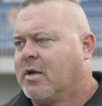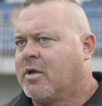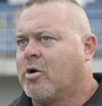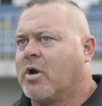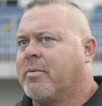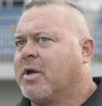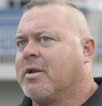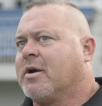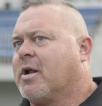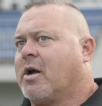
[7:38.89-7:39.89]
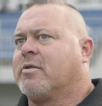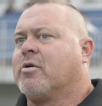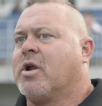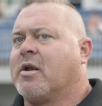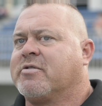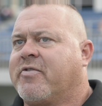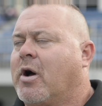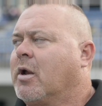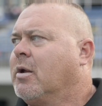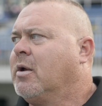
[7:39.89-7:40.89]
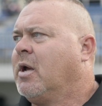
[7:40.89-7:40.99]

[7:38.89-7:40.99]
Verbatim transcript: You know what I mean? They're not they're not as fun.